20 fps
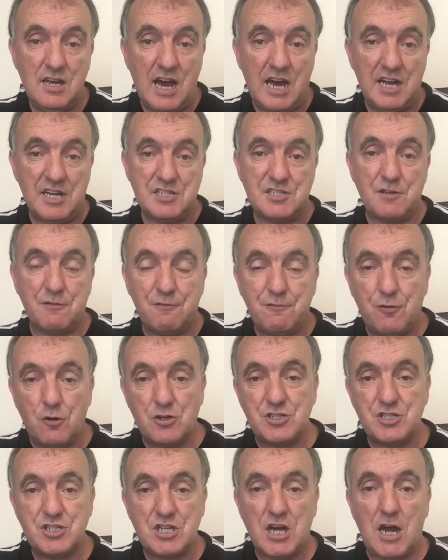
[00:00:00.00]
And it's the
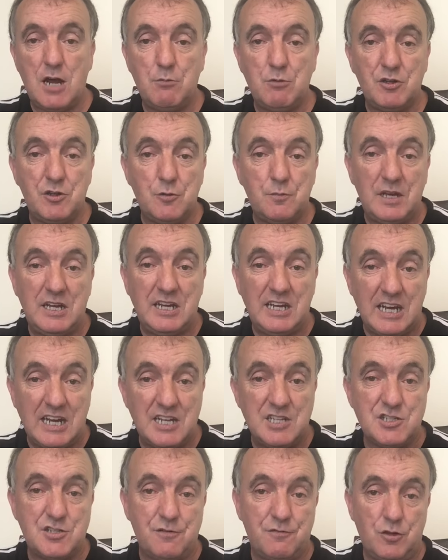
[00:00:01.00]
first time where they're being
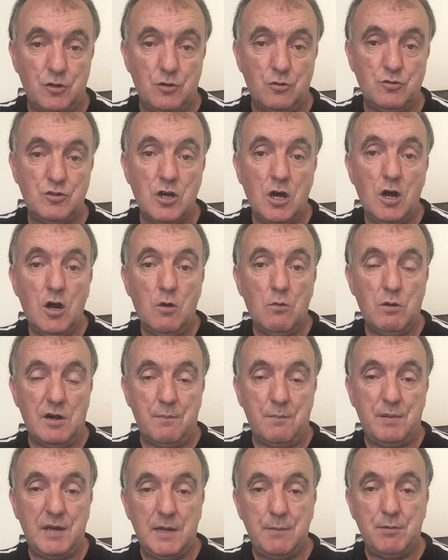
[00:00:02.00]
interviewed where
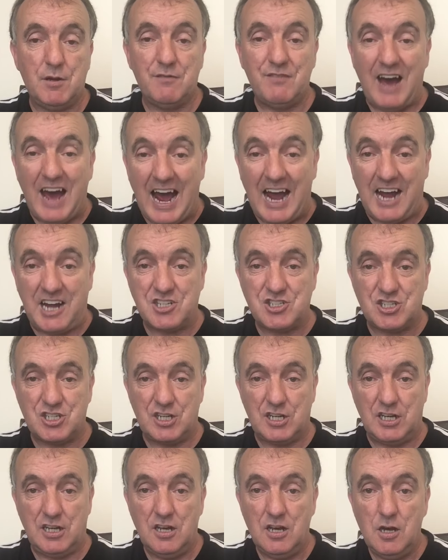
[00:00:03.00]
people have
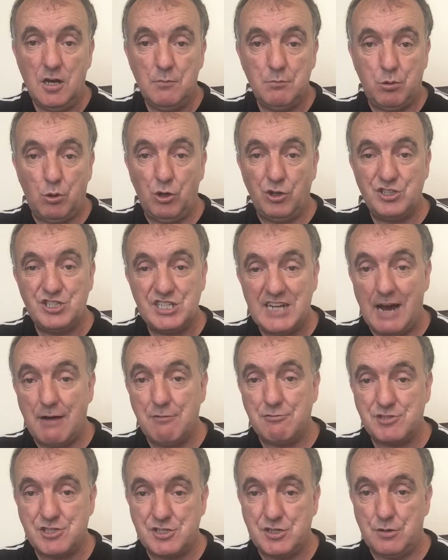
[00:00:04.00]
actually pointed
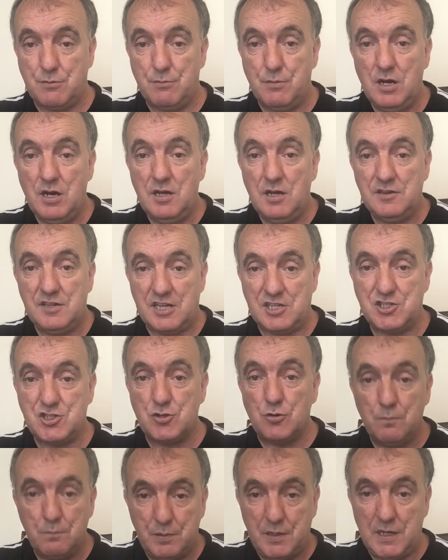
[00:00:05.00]
out to them that
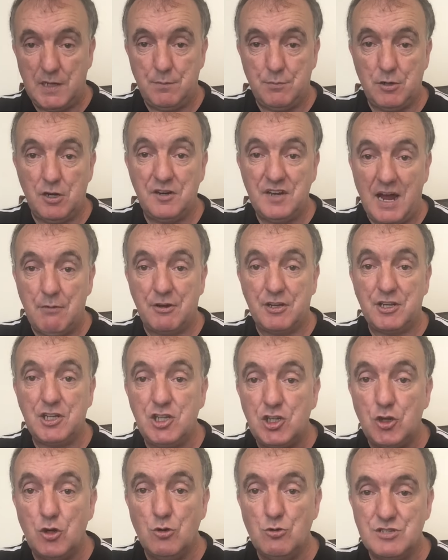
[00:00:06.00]
some people are now
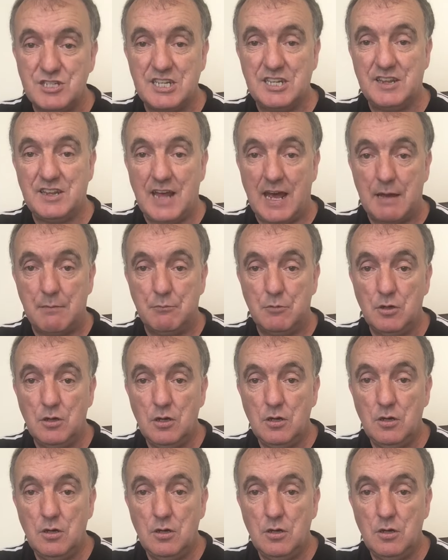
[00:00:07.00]
accusing them